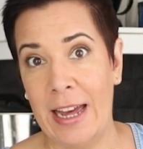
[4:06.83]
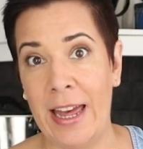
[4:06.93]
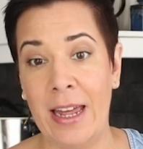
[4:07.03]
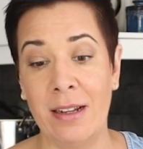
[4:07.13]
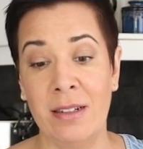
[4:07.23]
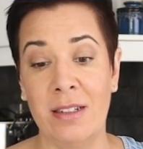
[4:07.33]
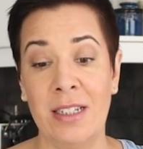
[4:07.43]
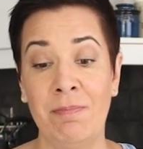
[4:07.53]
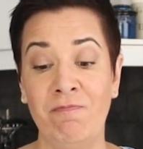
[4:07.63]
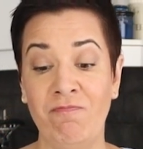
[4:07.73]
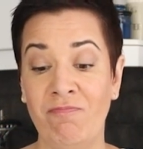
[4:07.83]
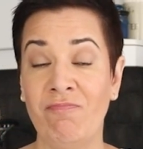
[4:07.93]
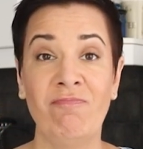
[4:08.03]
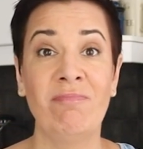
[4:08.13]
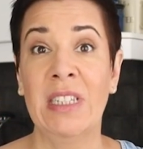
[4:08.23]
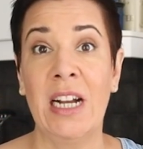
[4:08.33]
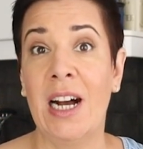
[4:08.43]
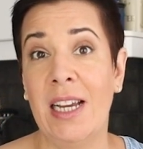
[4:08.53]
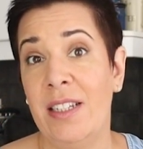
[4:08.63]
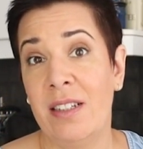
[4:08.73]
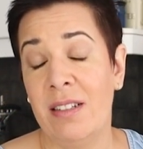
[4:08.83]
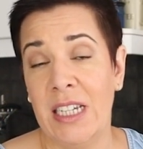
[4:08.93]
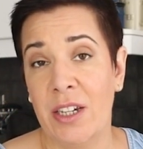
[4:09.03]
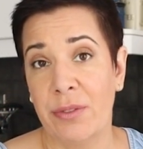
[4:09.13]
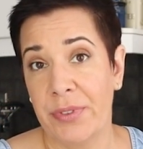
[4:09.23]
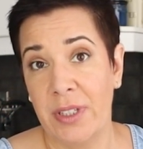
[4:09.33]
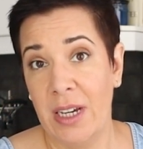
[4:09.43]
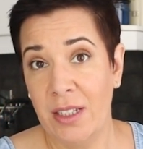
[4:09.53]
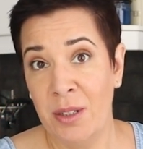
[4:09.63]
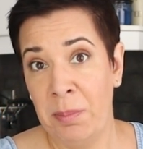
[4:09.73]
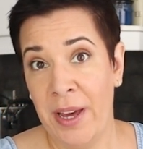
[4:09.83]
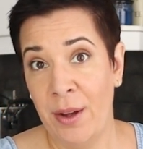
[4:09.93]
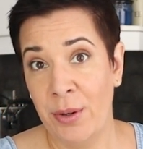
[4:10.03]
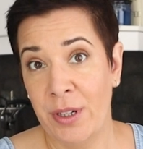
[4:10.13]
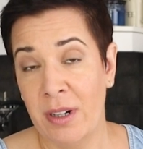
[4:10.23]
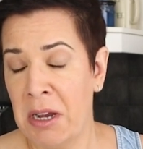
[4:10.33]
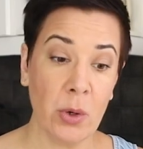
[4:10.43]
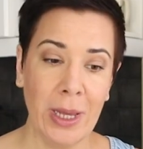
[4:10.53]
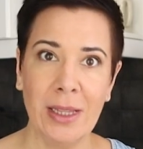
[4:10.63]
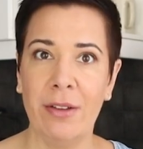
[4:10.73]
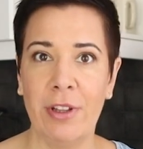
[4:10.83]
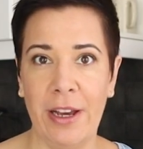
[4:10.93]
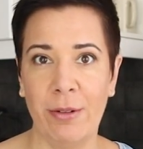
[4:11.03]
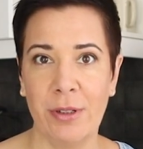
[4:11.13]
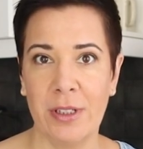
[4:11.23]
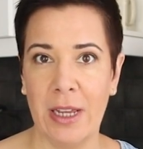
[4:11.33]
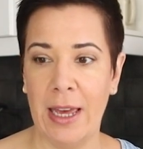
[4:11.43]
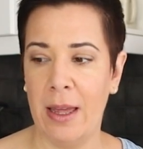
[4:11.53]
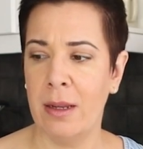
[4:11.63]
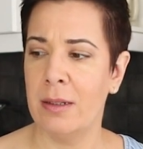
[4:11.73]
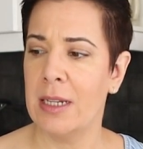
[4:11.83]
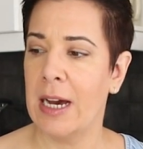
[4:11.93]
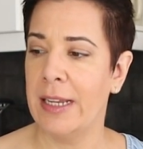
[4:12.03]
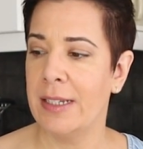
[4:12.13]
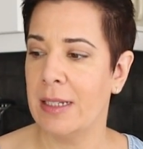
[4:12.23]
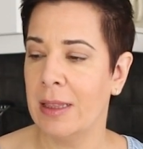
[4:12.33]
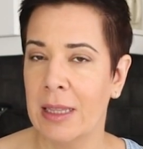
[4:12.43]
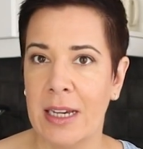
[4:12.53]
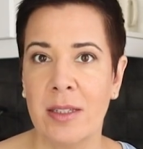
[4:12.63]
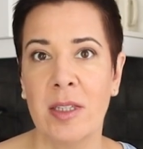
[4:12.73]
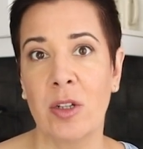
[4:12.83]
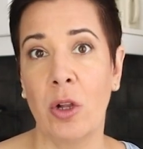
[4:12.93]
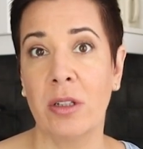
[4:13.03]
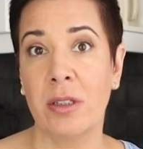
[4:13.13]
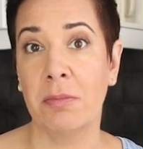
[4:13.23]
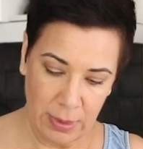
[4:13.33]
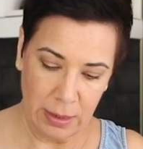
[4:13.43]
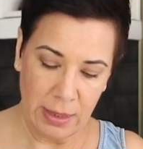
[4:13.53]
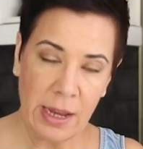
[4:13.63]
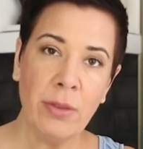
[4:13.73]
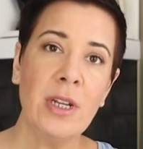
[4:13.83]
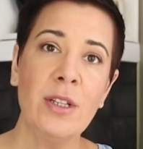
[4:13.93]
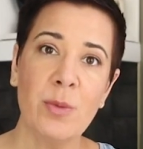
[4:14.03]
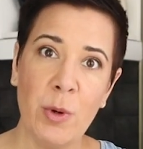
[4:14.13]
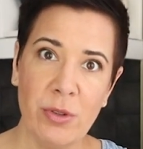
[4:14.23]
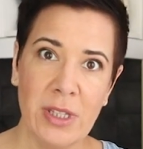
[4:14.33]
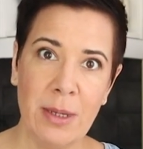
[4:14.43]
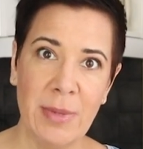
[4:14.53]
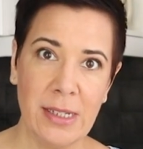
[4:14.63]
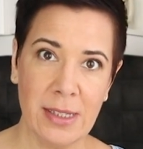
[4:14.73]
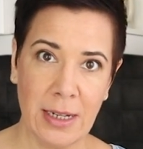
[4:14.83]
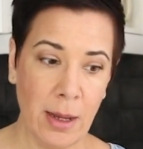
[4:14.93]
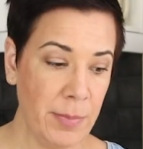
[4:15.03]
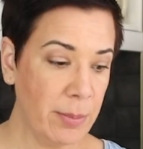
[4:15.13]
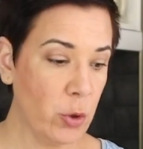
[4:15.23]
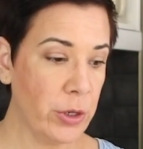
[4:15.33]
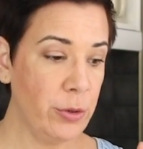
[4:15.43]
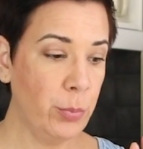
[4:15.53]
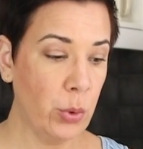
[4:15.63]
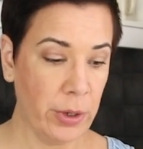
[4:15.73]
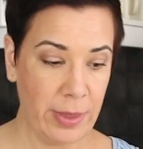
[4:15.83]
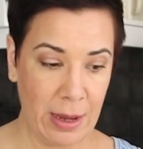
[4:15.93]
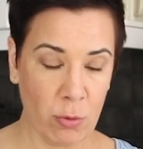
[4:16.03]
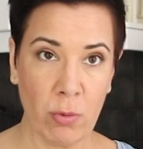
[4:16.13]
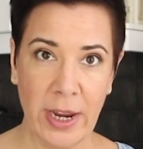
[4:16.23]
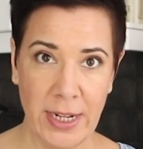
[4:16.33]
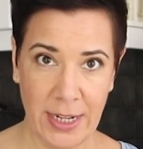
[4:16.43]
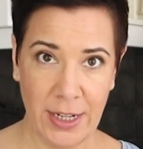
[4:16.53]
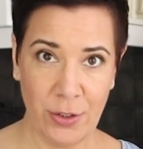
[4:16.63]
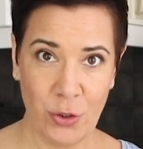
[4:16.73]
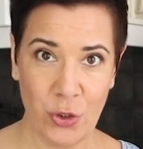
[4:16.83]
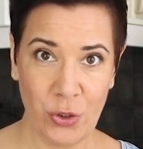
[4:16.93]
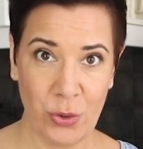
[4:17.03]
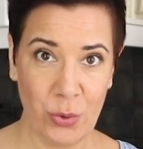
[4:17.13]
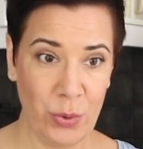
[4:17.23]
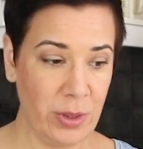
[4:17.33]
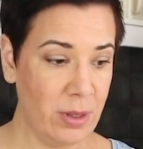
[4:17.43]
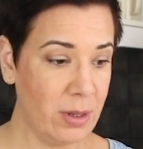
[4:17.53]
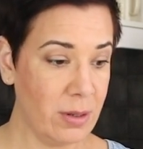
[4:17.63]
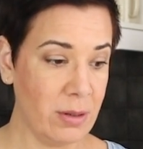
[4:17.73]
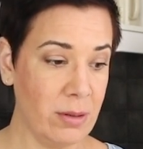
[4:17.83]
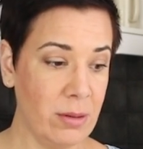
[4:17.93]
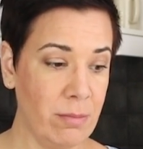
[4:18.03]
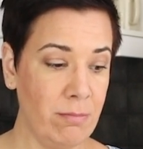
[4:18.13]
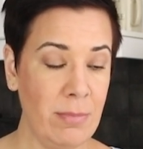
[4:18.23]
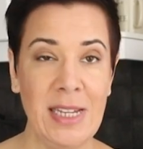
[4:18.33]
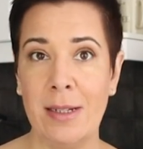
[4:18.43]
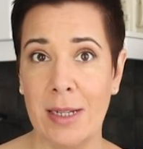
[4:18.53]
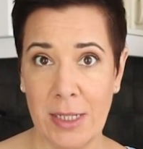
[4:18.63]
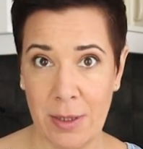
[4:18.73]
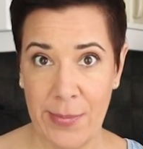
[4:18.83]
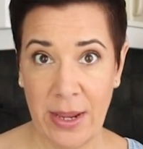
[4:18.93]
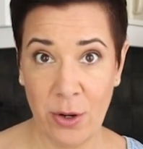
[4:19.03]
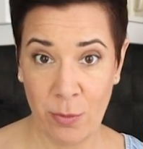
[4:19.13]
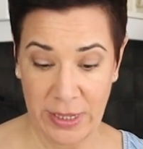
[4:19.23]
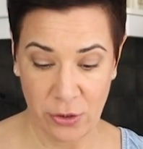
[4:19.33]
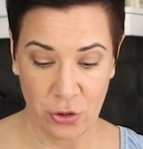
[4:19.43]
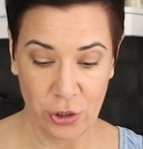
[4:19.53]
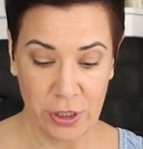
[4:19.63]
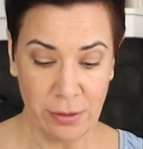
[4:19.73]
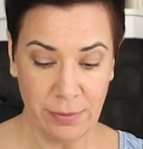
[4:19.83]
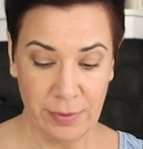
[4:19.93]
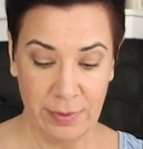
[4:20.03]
And I didn't care for the onion powder, so I leave it out. And I did less salt. Now that it's mostly mixed up, I'm going to pour that right into the meat and tomato mixture.